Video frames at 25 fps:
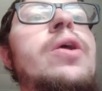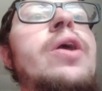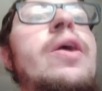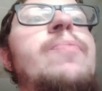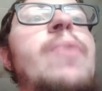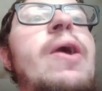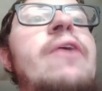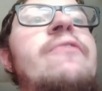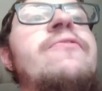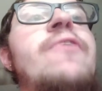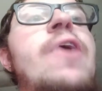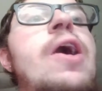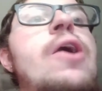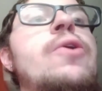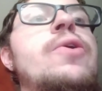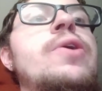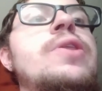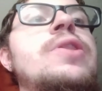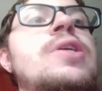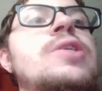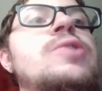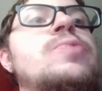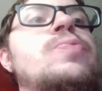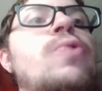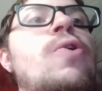by following
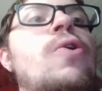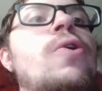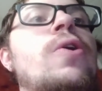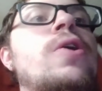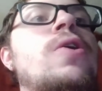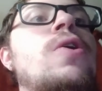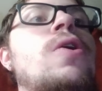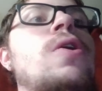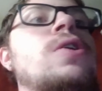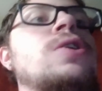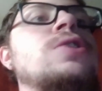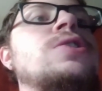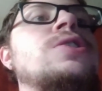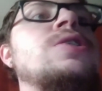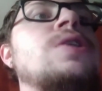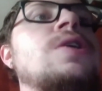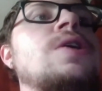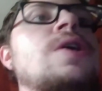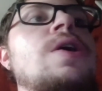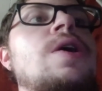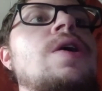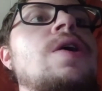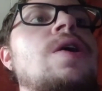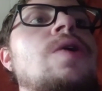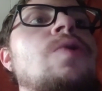these protocols
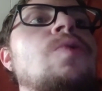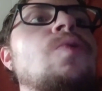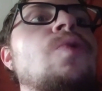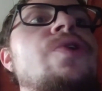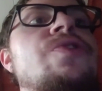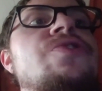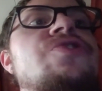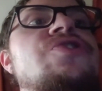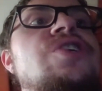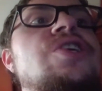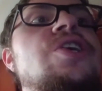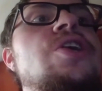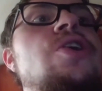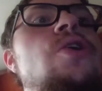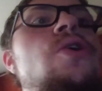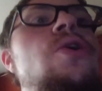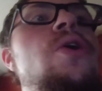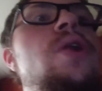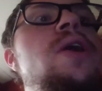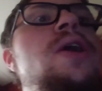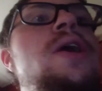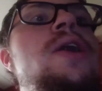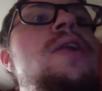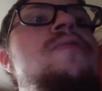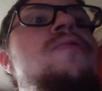with
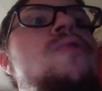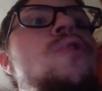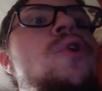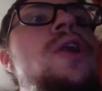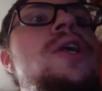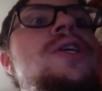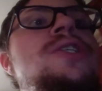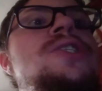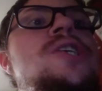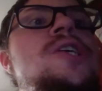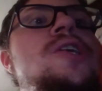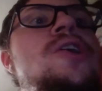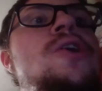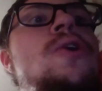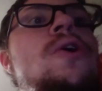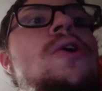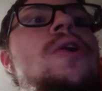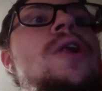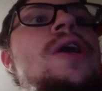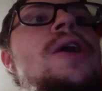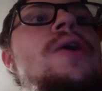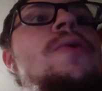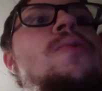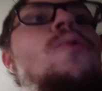security and avoiding security,